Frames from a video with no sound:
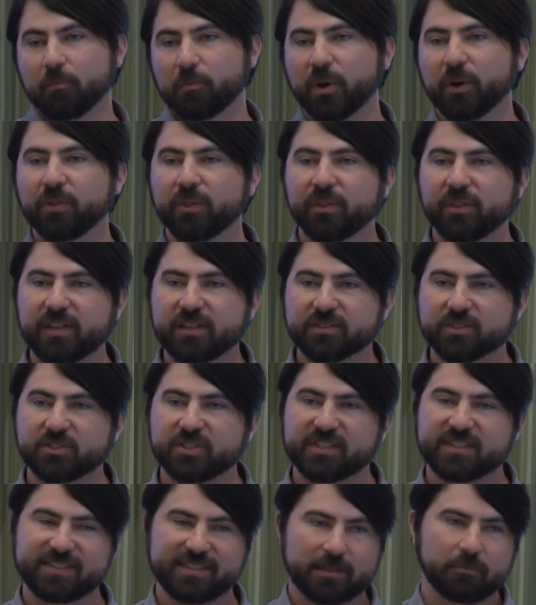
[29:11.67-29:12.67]
Both of these are
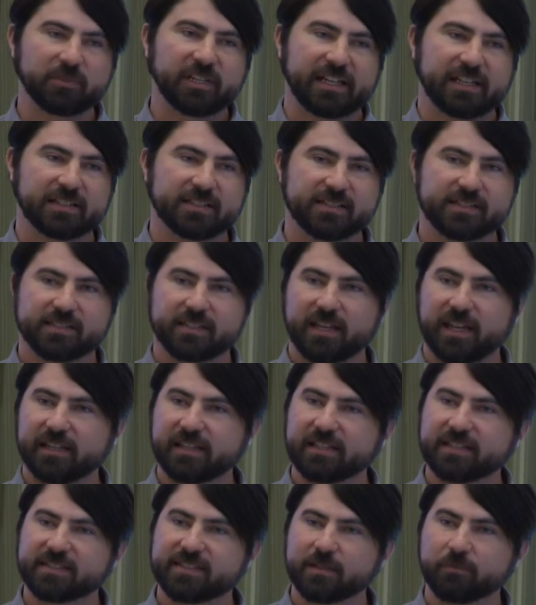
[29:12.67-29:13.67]
just symlinks,
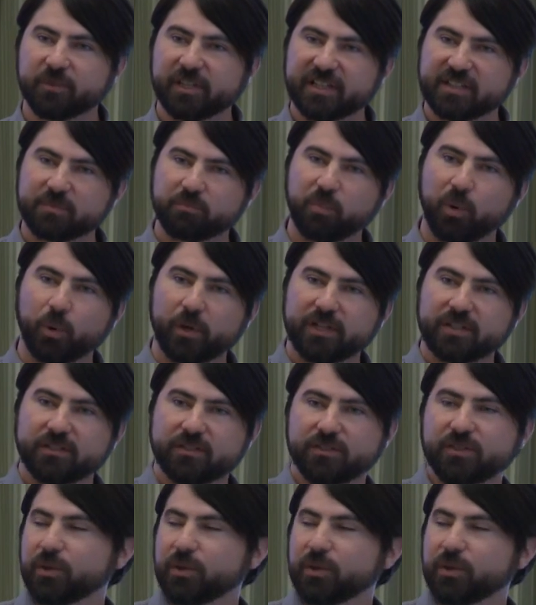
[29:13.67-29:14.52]
and these symlinks point